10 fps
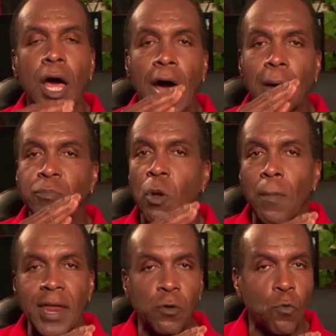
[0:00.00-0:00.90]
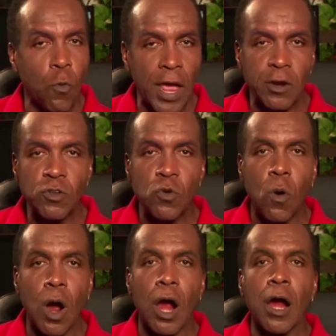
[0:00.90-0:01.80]
no matter where you
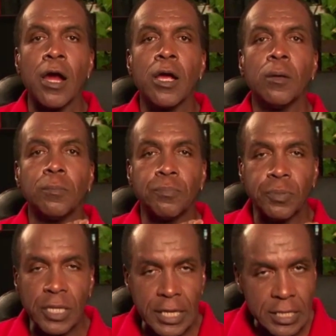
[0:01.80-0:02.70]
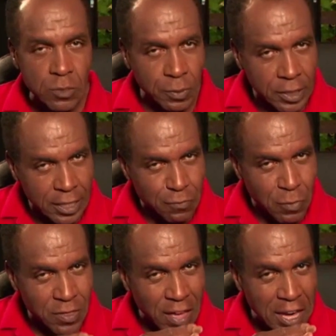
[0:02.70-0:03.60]
are, please believe
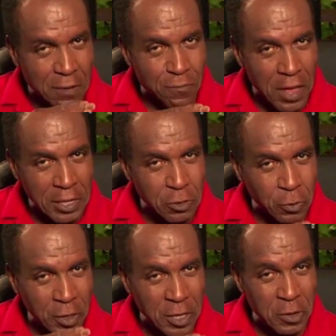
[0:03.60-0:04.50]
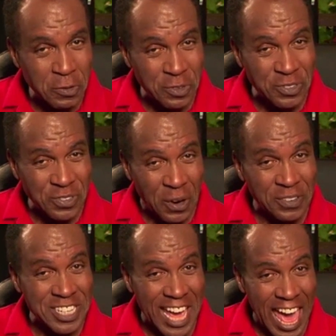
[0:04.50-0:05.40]
me that eventually you will
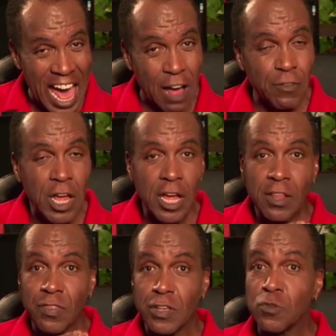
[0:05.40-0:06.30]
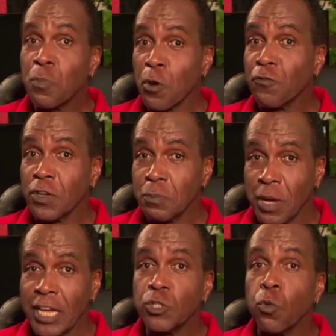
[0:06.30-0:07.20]
start to have this perfect
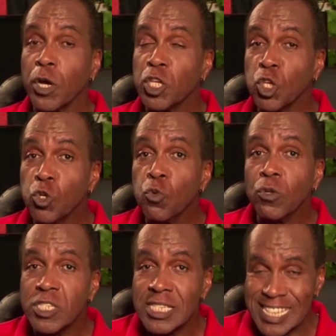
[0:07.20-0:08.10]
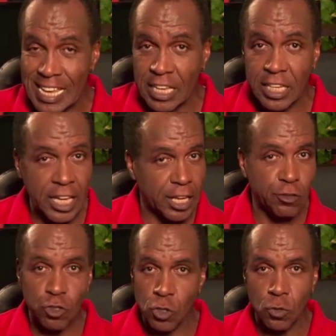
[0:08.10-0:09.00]
pitch where you will sing
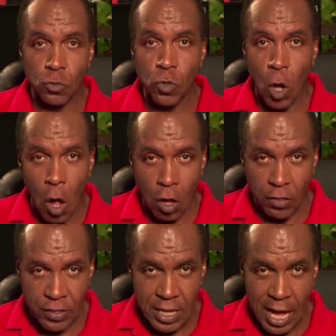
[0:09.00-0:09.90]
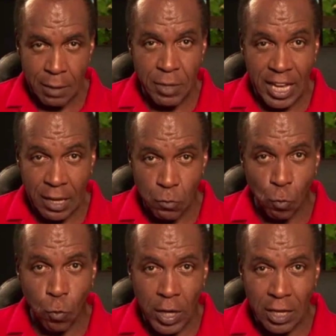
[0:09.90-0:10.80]
in tune all the time. It
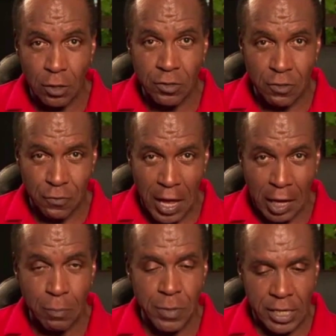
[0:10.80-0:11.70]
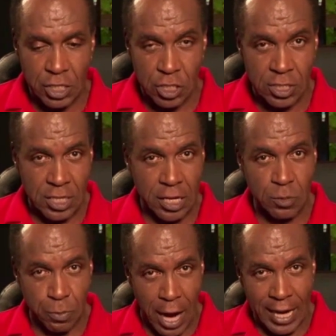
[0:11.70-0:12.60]
will develop. It just takes
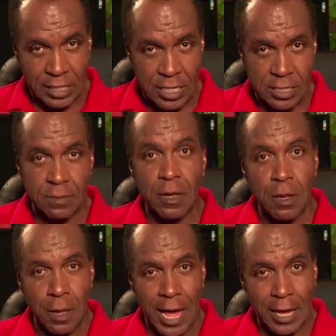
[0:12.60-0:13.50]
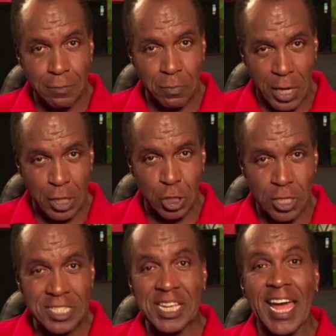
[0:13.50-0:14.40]
practice and
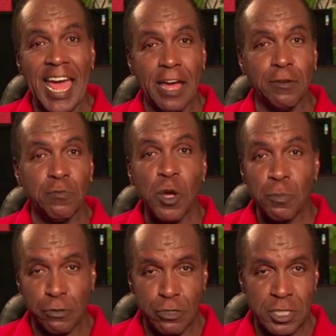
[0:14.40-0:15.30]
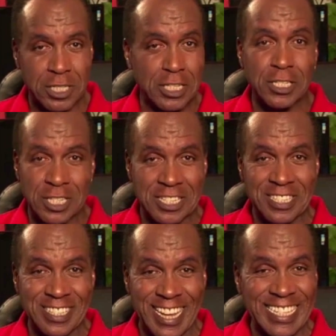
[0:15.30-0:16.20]
patience and
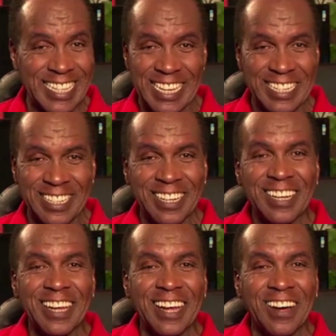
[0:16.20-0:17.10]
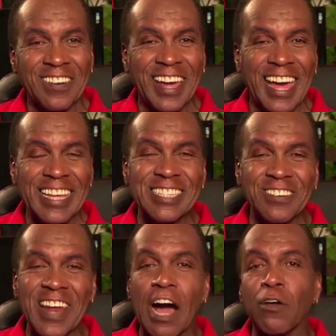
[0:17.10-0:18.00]
persistence. That's it. Okay, so
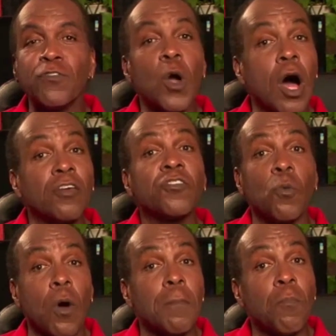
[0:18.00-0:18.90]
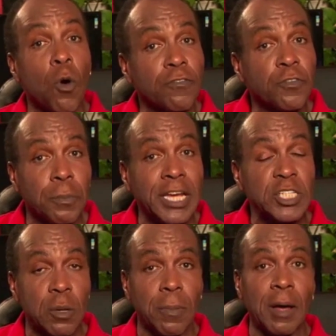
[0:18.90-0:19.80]
now if you also want more
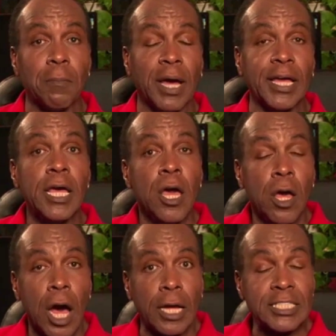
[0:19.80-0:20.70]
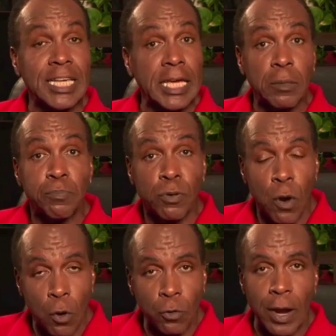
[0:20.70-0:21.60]
information about my singing
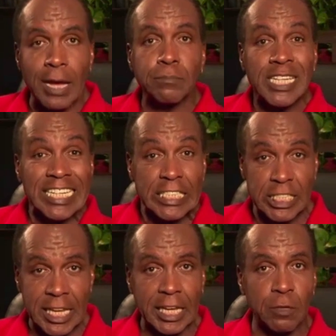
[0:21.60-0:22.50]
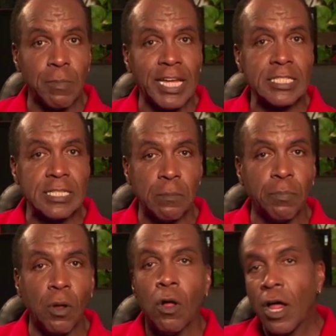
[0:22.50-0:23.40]
program, Singing Made
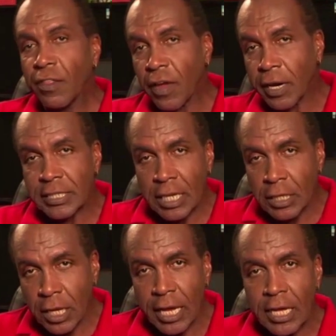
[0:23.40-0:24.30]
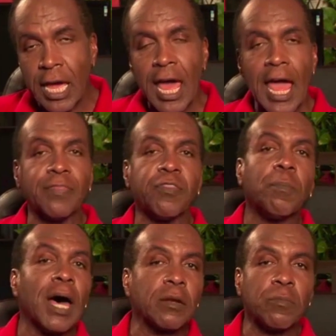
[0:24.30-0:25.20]
Simple, there is a link at the
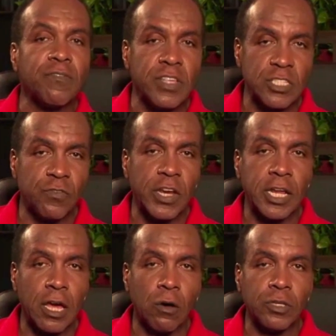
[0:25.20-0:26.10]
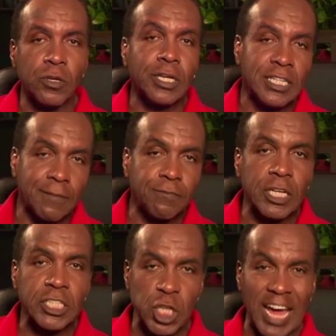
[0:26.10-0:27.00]
bottom of this video, and you can
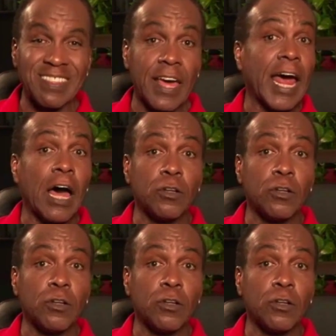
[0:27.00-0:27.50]
definitely check that out